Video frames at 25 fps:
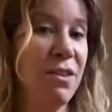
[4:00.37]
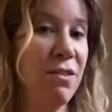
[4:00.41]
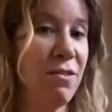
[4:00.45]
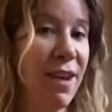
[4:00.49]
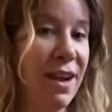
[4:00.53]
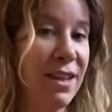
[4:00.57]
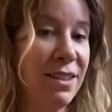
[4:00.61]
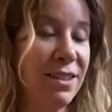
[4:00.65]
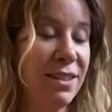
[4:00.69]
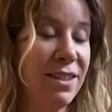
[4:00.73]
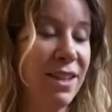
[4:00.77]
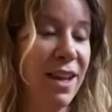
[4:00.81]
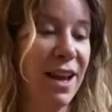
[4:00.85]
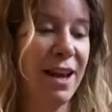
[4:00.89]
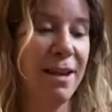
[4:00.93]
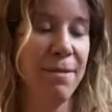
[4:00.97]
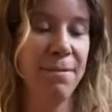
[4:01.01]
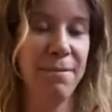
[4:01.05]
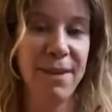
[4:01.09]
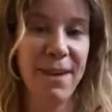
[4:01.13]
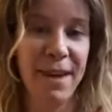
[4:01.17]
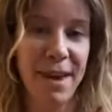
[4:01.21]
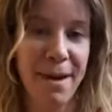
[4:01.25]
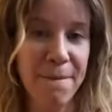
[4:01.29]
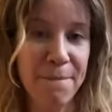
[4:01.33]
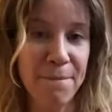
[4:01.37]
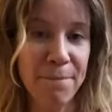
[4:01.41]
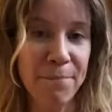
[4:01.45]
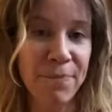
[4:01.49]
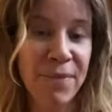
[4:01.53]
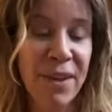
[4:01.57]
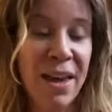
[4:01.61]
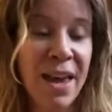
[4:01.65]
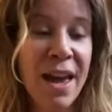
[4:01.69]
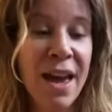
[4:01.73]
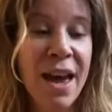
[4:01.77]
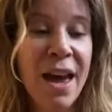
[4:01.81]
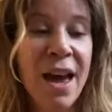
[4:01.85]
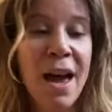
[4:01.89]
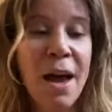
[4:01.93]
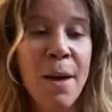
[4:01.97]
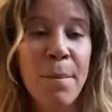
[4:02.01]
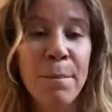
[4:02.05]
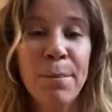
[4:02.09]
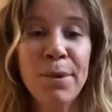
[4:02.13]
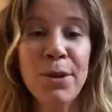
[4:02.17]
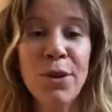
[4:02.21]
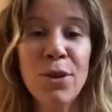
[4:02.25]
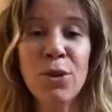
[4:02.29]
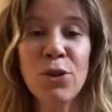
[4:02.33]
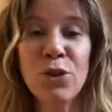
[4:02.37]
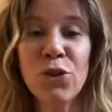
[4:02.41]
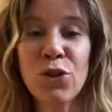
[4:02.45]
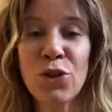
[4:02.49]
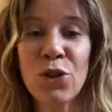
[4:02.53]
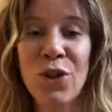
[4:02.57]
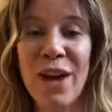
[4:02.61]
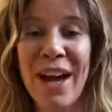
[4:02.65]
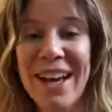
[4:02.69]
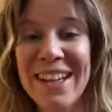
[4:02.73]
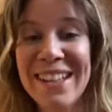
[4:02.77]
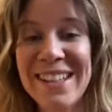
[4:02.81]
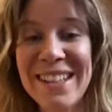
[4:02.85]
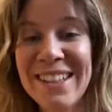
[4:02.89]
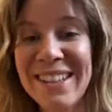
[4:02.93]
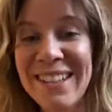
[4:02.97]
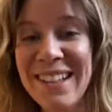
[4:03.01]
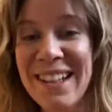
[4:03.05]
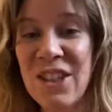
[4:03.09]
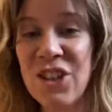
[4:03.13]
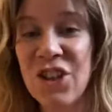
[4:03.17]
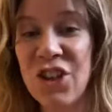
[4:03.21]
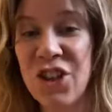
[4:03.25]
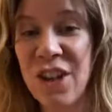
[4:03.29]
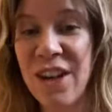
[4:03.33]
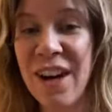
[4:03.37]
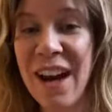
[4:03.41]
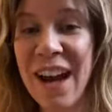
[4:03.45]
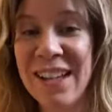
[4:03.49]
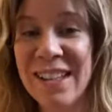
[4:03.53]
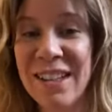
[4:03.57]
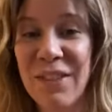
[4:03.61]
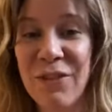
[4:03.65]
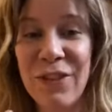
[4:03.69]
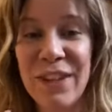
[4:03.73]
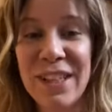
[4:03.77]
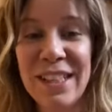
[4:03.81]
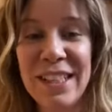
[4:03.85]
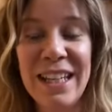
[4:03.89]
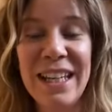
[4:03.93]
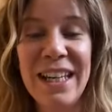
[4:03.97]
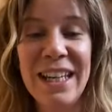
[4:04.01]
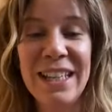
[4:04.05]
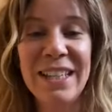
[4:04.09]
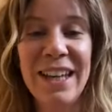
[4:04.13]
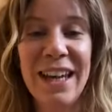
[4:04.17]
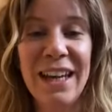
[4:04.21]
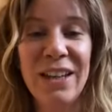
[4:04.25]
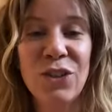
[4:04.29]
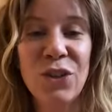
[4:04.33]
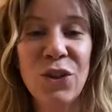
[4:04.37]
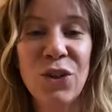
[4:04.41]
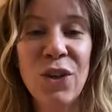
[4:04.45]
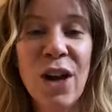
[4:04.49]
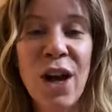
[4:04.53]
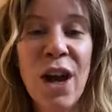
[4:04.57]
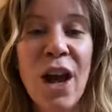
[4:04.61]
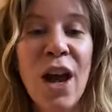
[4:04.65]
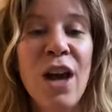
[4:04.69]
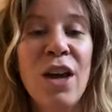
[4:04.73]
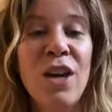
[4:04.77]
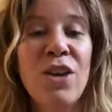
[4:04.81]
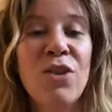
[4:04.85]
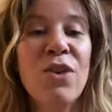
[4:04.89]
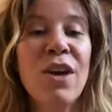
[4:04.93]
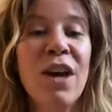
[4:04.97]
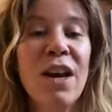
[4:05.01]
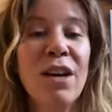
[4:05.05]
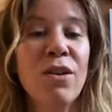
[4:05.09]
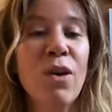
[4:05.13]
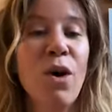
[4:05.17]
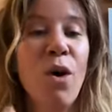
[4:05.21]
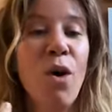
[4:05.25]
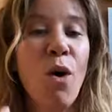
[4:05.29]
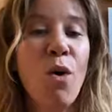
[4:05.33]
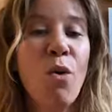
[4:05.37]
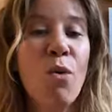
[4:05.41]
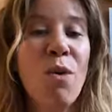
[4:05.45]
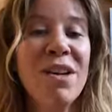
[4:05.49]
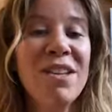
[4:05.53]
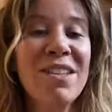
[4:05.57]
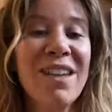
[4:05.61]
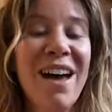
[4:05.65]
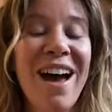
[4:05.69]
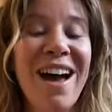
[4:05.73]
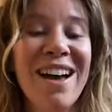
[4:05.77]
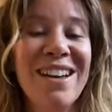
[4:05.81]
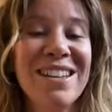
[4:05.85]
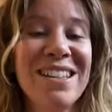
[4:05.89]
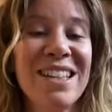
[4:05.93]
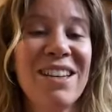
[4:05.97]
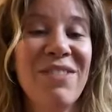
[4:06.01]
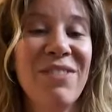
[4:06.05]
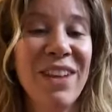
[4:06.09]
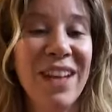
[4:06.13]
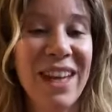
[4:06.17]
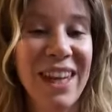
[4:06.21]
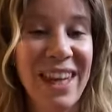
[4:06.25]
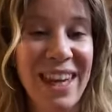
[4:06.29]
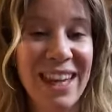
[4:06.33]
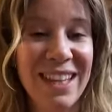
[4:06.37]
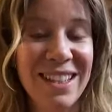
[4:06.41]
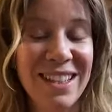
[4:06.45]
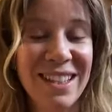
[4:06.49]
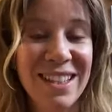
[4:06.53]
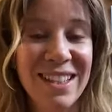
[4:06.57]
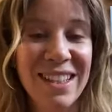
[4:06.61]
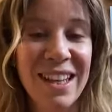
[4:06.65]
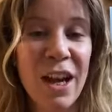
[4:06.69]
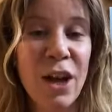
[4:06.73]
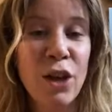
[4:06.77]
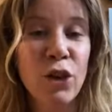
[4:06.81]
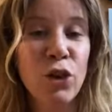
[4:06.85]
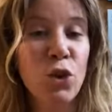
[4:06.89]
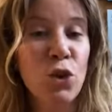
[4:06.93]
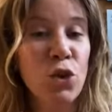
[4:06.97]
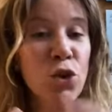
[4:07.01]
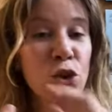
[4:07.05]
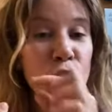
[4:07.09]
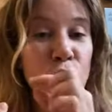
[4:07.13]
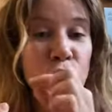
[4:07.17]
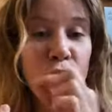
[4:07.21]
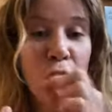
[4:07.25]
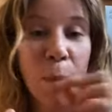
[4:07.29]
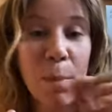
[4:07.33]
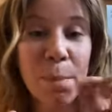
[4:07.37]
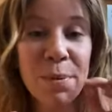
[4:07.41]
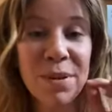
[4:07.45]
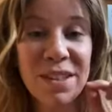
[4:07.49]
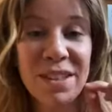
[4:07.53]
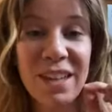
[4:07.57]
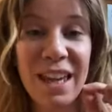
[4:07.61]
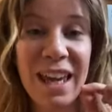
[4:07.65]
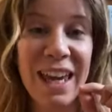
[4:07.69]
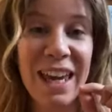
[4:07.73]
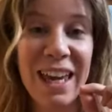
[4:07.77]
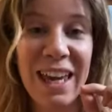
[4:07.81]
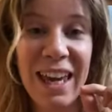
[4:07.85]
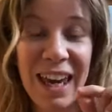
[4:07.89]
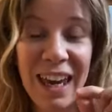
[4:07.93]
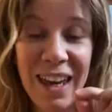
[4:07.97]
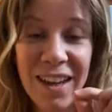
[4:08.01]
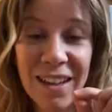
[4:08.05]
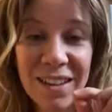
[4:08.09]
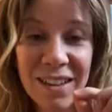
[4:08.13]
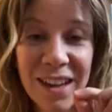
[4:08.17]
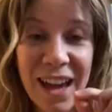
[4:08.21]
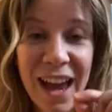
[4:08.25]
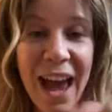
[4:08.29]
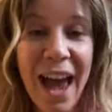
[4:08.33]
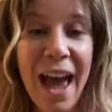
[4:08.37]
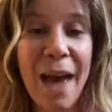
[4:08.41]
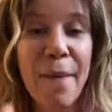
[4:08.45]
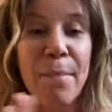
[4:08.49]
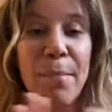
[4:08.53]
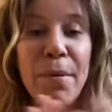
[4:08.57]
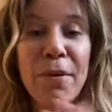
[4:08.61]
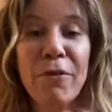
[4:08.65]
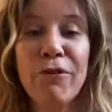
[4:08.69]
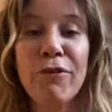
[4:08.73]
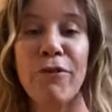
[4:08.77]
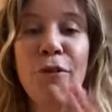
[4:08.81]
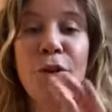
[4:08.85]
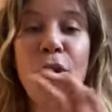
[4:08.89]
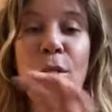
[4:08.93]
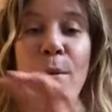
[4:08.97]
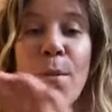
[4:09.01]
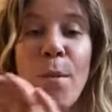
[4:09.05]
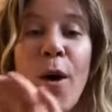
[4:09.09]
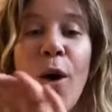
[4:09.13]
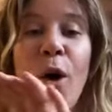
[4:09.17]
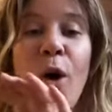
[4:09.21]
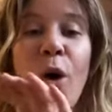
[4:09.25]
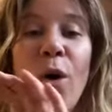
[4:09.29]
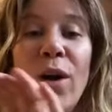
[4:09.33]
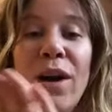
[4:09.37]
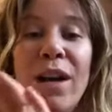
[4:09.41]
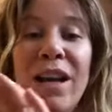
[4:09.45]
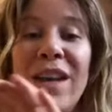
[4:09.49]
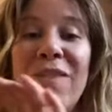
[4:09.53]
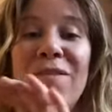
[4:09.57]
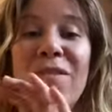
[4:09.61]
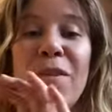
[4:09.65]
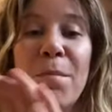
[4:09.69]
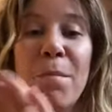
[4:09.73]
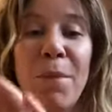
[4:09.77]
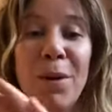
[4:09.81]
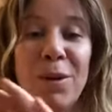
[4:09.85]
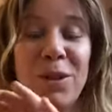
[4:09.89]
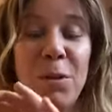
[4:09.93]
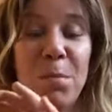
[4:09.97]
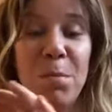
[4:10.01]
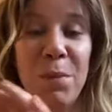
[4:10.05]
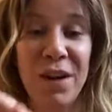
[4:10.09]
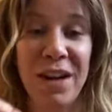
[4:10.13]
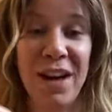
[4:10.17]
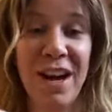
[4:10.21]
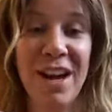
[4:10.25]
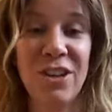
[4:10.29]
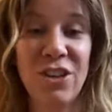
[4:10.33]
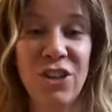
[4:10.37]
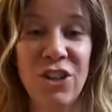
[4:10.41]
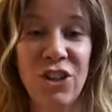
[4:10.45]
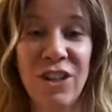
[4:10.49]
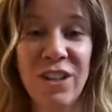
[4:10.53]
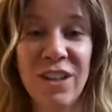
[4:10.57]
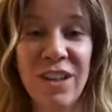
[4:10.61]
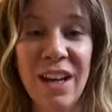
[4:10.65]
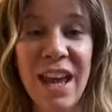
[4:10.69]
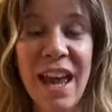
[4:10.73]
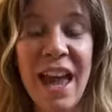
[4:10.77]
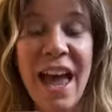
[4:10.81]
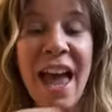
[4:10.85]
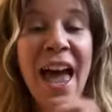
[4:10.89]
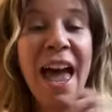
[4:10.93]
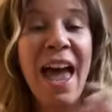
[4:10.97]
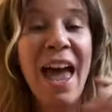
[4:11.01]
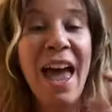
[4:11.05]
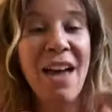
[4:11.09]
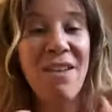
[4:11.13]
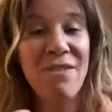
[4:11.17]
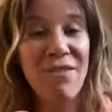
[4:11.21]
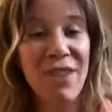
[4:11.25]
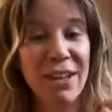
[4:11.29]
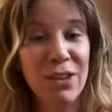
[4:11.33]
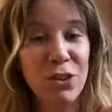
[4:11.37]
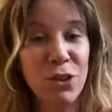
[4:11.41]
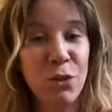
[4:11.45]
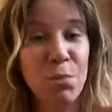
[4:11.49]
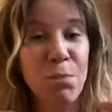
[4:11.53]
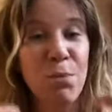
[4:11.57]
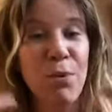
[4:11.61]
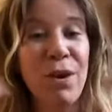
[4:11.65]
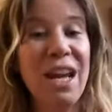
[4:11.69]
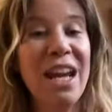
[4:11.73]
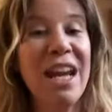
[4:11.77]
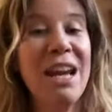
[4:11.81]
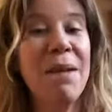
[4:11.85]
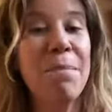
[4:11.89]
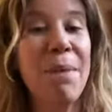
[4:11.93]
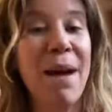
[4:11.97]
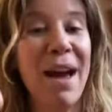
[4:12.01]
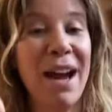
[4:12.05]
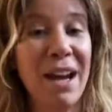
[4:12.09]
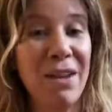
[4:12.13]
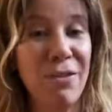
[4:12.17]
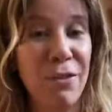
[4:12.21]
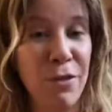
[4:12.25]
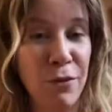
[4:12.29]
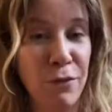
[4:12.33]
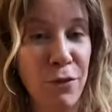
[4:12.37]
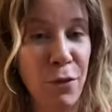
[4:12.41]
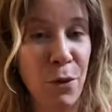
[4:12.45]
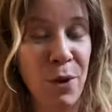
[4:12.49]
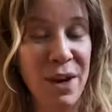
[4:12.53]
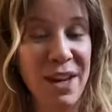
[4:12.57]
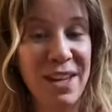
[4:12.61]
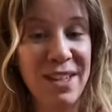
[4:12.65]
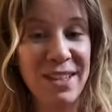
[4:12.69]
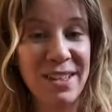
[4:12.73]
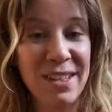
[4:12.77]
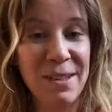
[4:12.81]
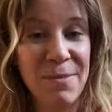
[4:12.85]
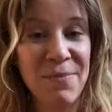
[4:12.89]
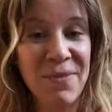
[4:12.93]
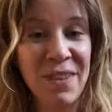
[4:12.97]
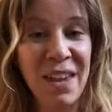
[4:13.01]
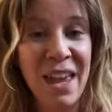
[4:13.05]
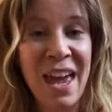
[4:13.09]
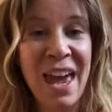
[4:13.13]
in the right time, yeah? But also, as a teacher, as a facilitator, you can always ask the kids to stop singing and perform only the body percussion, and then to bring back the voice.